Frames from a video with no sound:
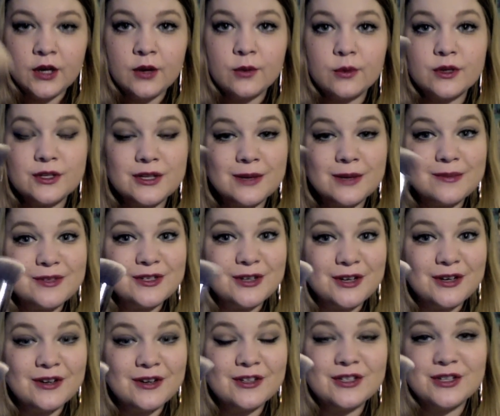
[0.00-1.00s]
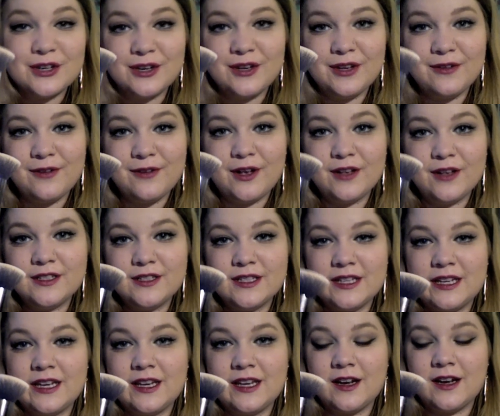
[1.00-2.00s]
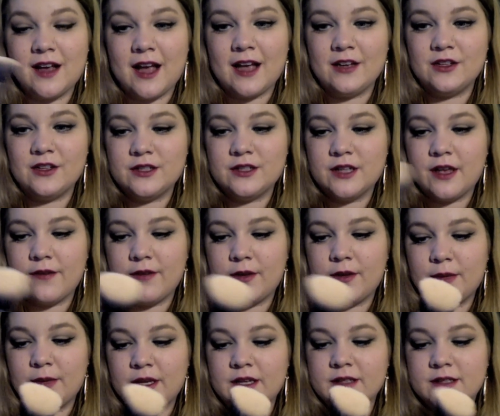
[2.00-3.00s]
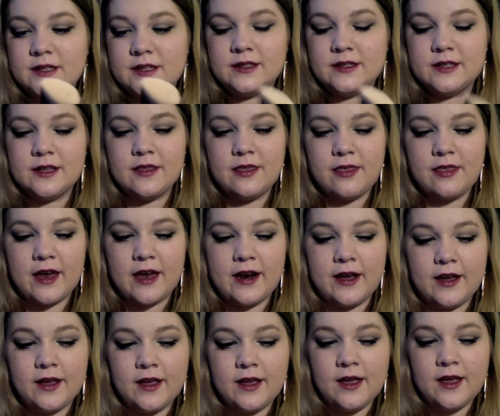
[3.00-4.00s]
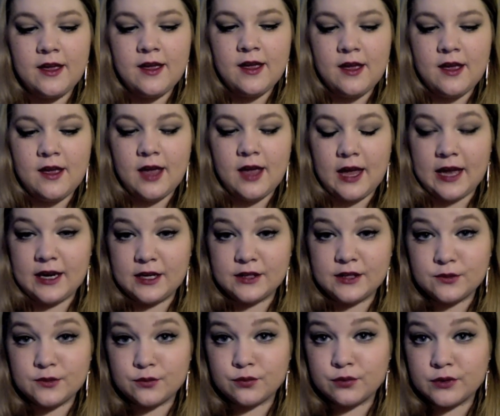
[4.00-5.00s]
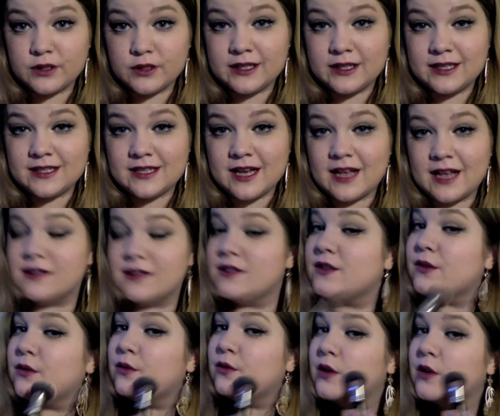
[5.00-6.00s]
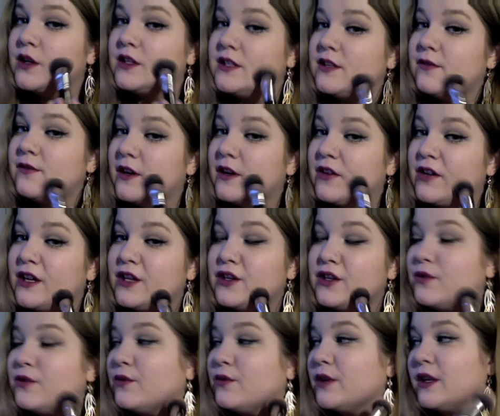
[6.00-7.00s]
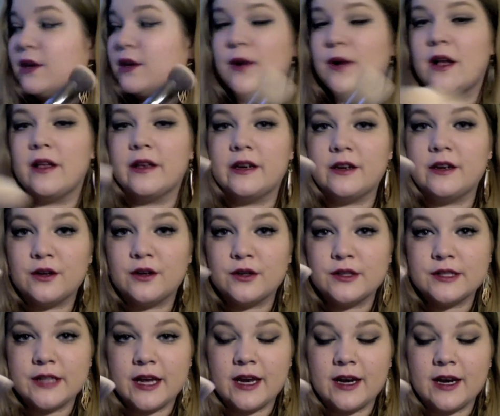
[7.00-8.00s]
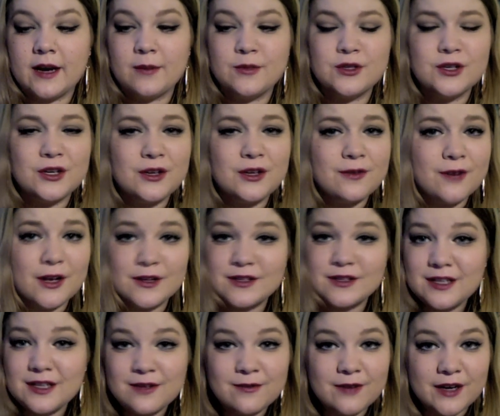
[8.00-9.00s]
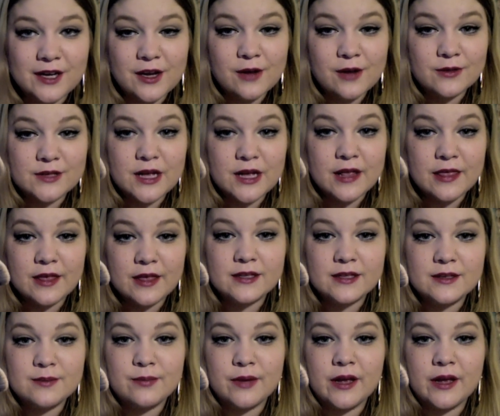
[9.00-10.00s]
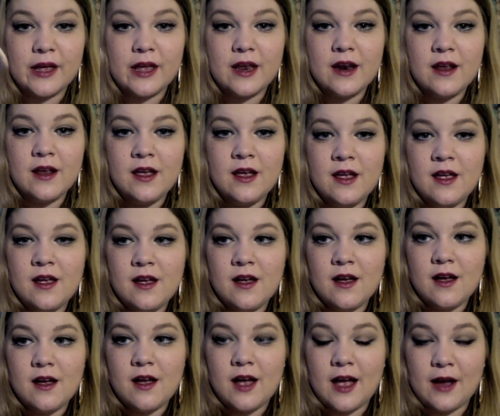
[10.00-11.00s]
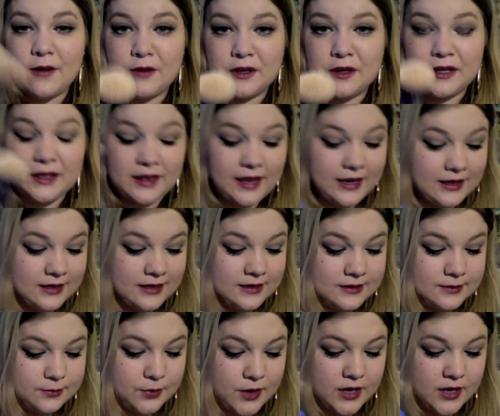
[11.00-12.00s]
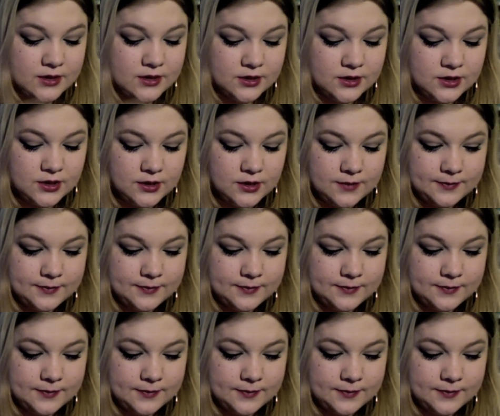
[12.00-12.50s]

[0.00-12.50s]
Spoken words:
which I'm sure you've all seen. I just love it because it's synthetic and it's really dense, so it works the foundation really well into your skin. I'm sure you've all seen videos on this, but I really like this brush.